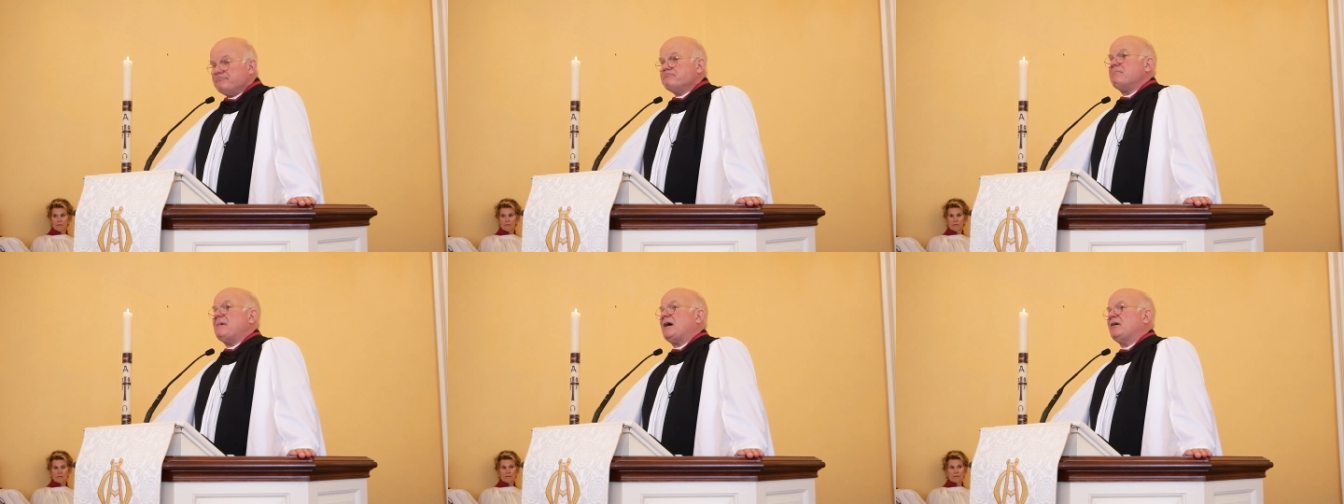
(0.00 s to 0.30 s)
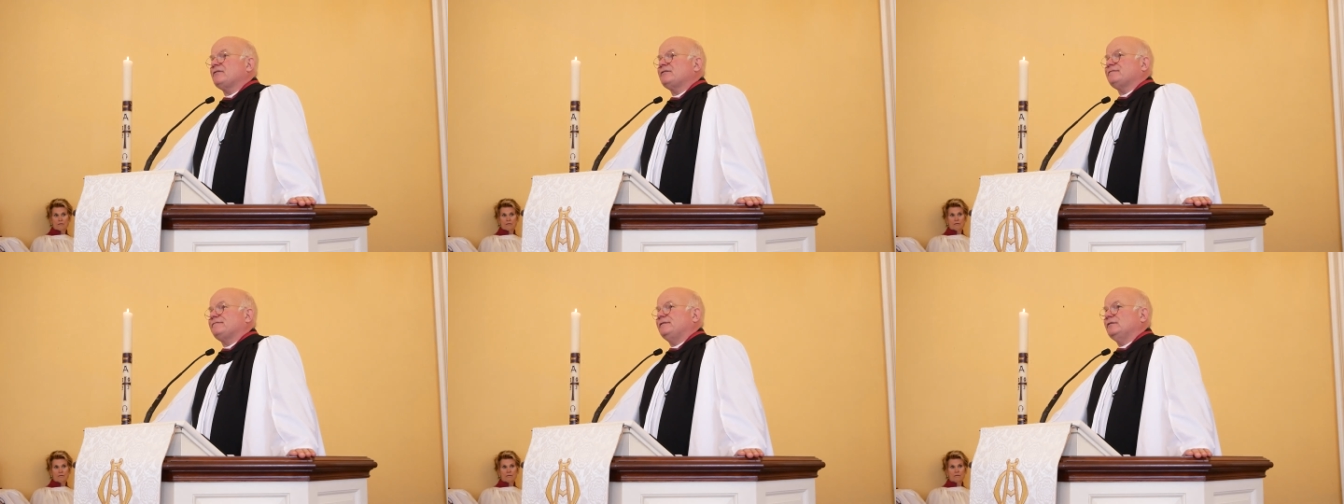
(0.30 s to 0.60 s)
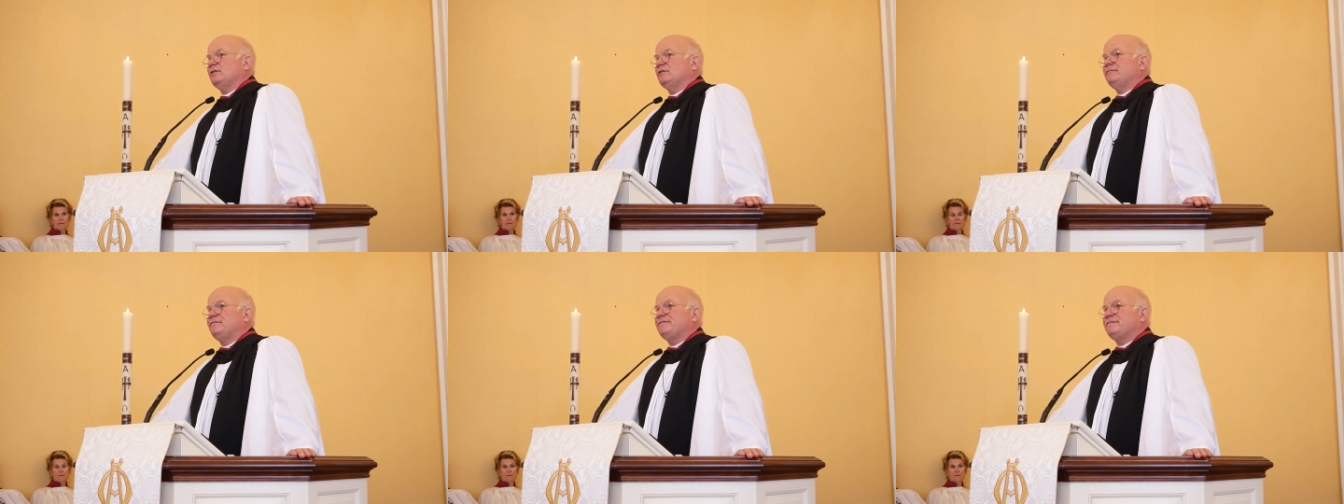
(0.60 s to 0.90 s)

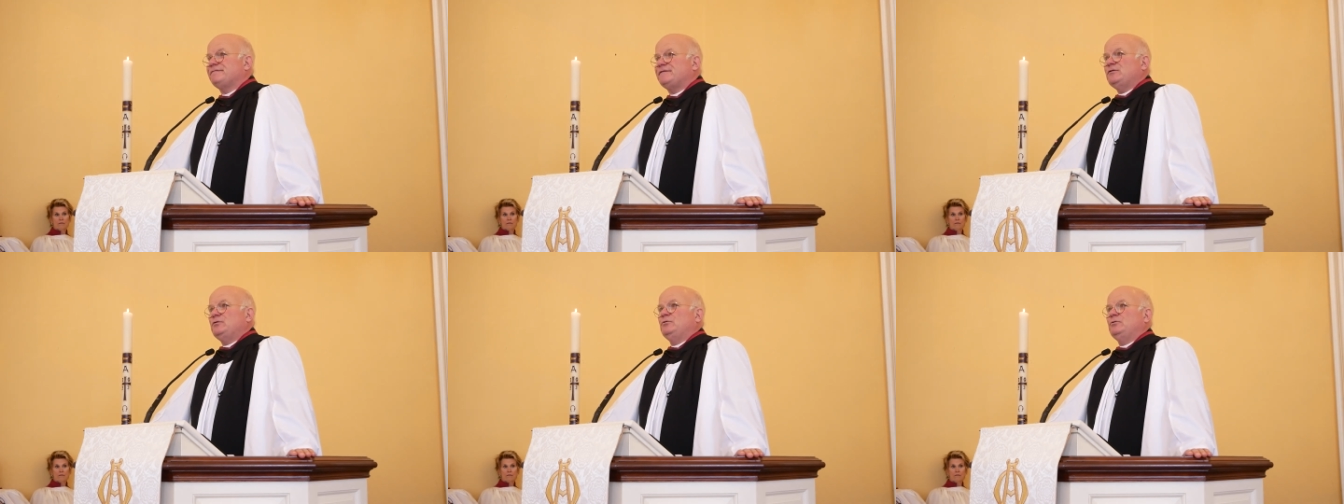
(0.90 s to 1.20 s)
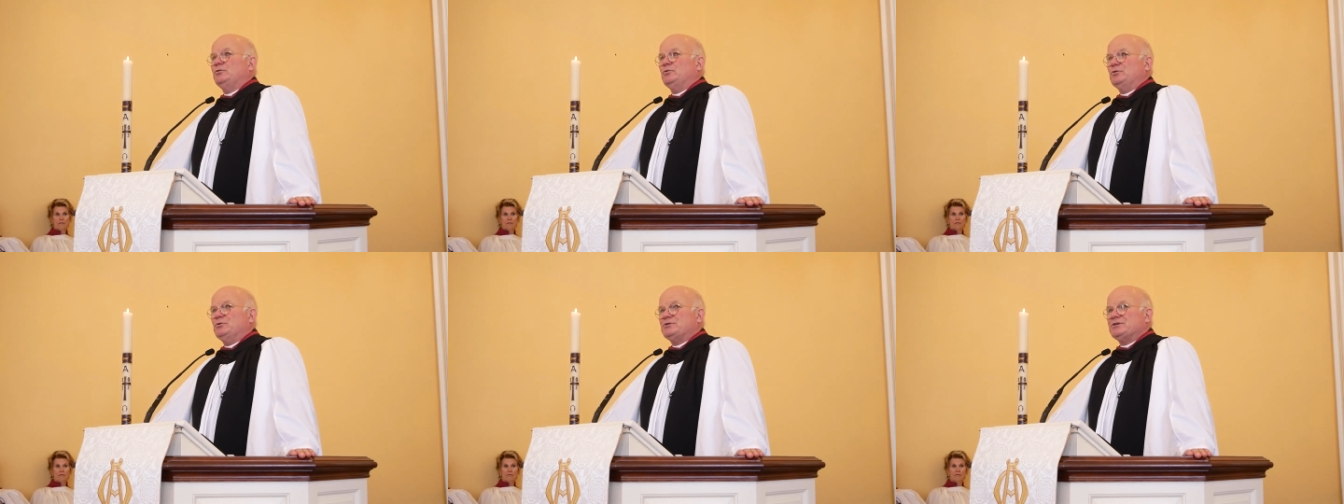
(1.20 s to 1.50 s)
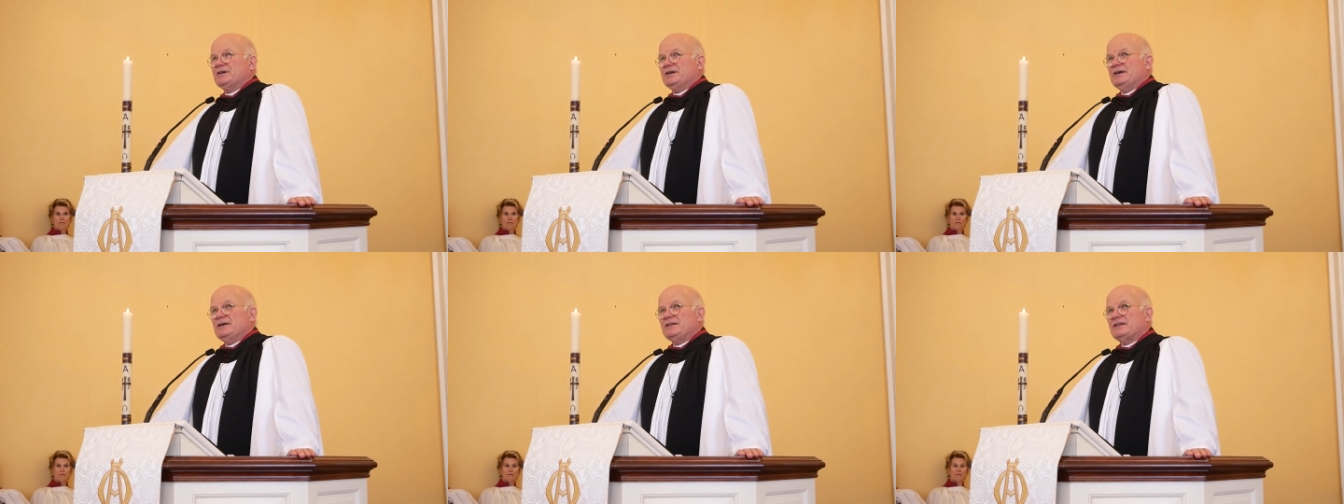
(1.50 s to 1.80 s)
mouthful of
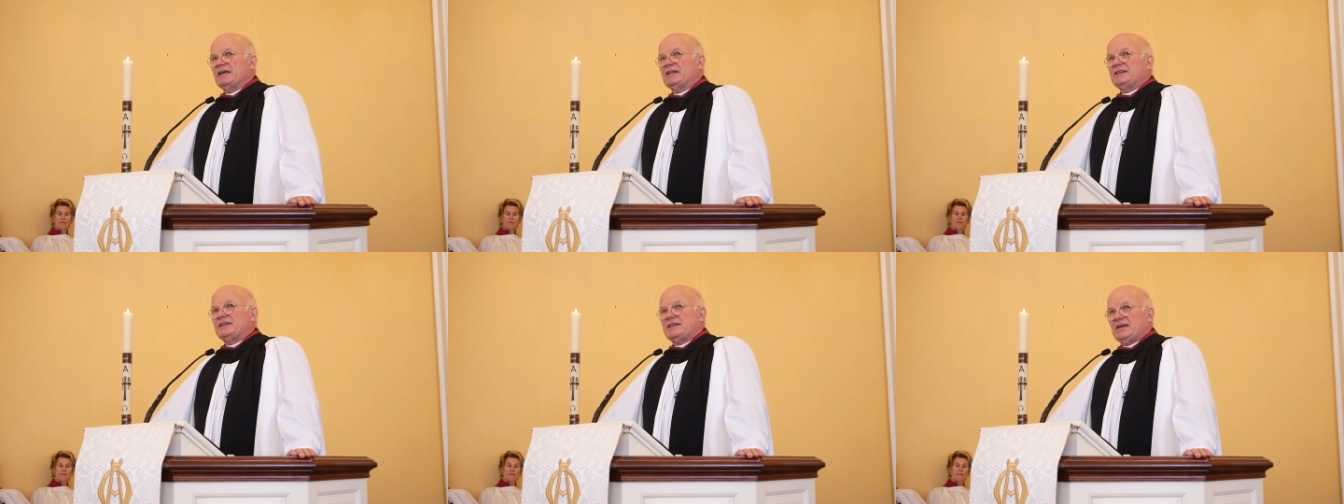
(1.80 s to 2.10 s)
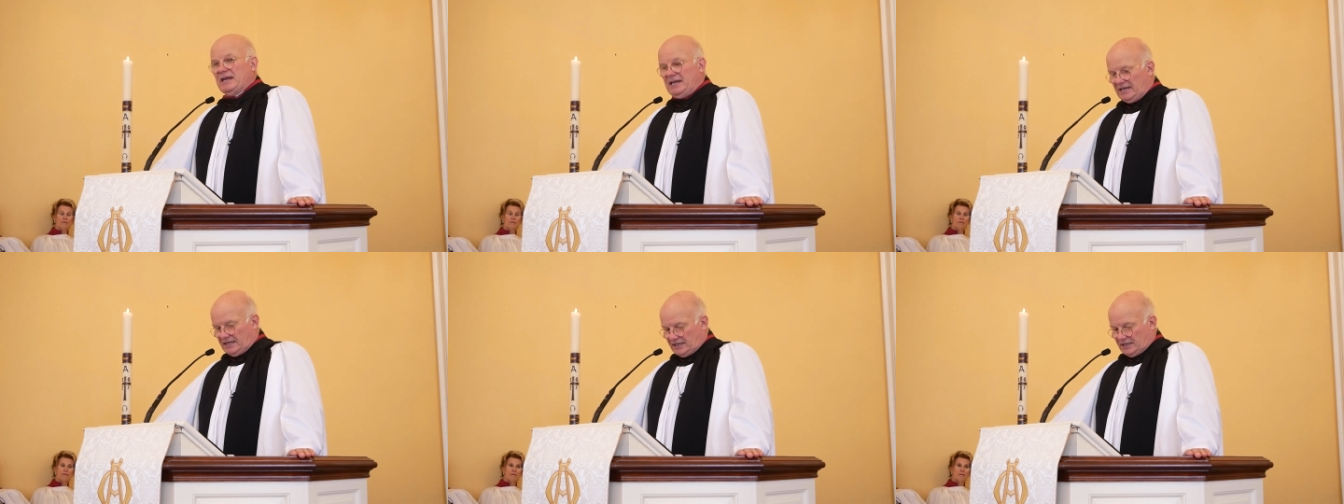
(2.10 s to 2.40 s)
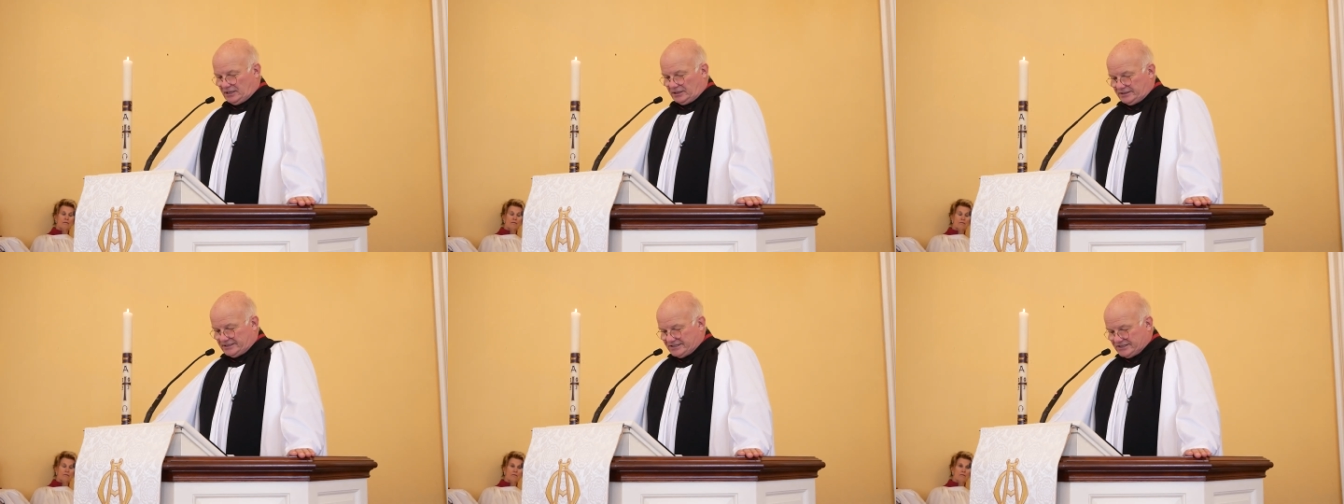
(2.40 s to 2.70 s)
food that they
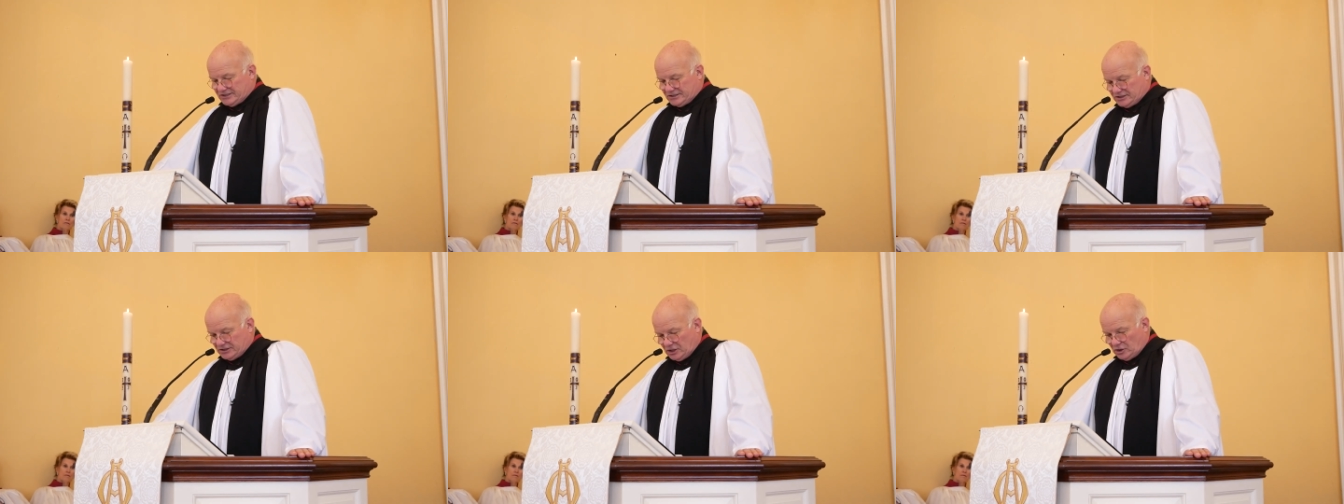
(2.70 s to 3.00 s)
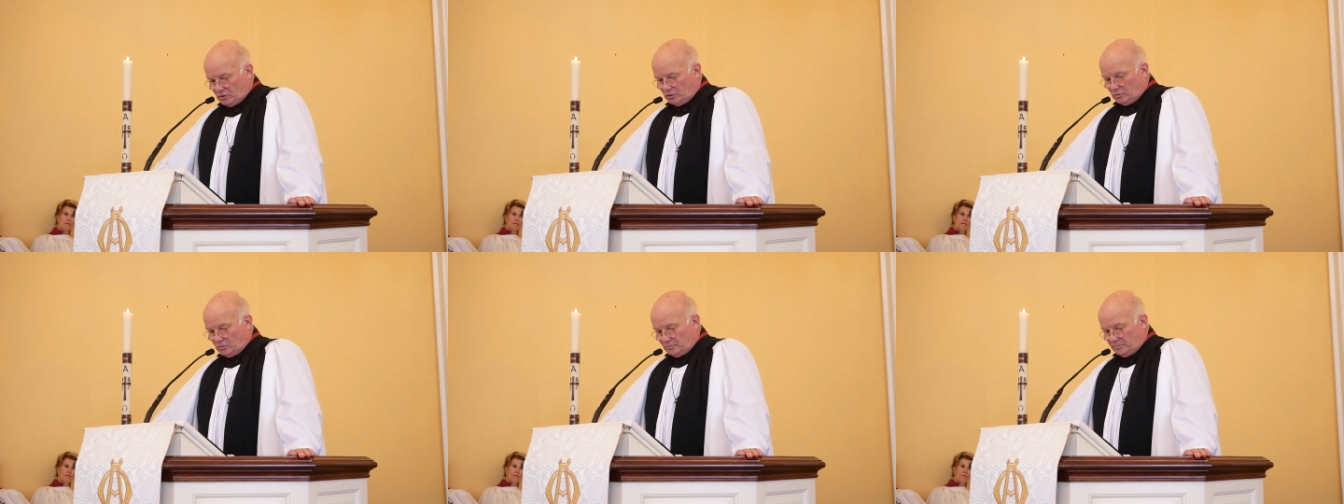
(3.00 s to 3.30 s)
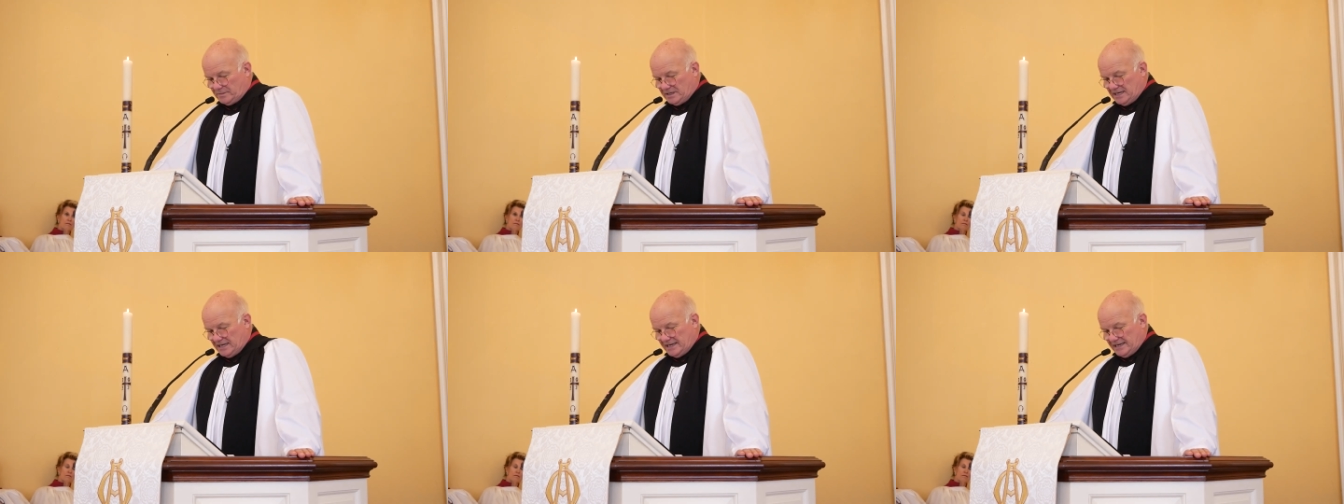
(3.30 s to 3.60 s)

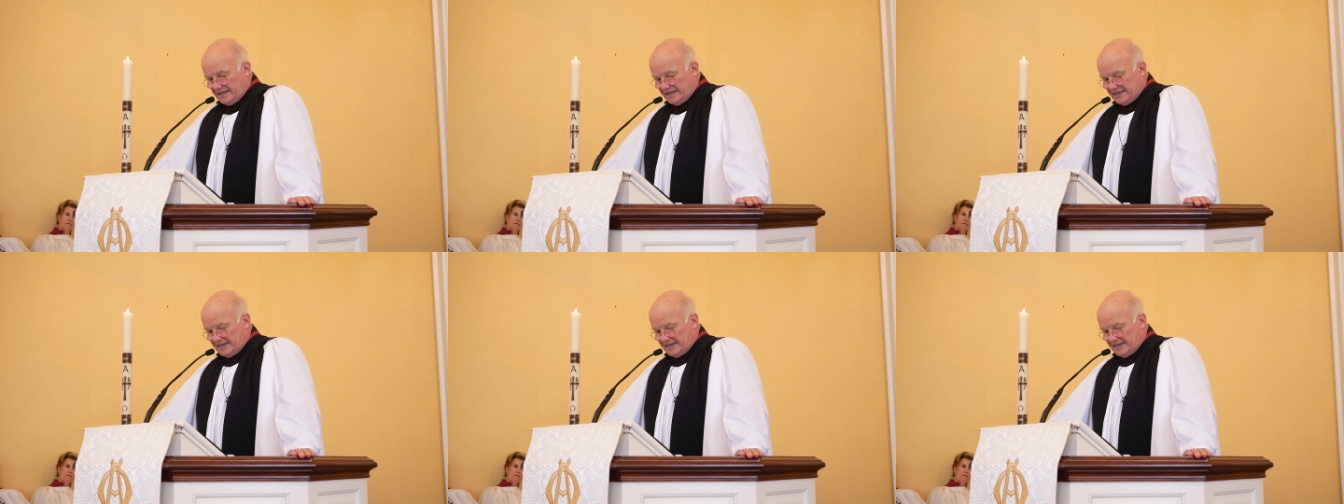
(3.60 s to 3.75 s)
consume